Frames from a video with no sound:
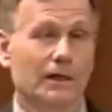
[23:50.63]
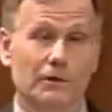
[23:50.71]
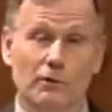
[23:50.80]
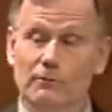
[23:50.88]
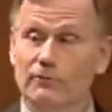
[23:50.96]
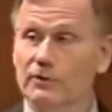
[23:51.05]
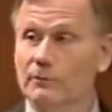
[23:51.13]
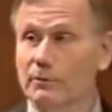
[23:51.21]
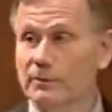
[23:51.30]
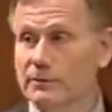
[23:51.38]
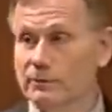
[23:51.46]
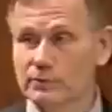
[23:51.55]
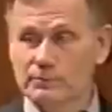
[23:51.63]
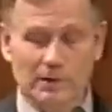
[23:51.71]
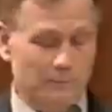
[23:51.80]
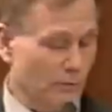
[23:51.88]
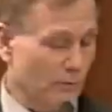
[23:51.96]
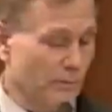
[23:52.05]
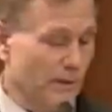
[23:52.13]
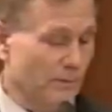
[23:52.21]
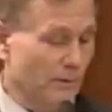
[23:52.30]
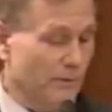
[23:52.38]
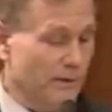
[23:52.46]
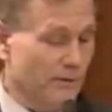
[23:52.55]
and hopefully will be used by more
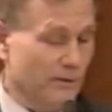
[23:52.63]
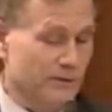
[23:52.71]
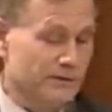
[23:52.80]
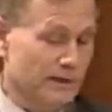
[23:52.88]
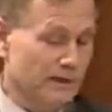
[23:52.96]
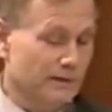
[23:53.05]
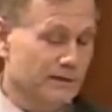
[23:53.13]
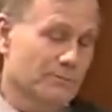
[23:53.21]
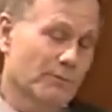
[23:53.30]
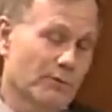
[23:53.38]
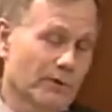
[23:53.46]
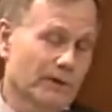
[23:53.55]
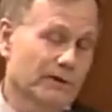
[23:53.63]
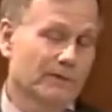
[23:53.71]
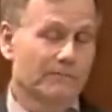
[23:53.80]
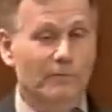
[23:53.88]
people because at this point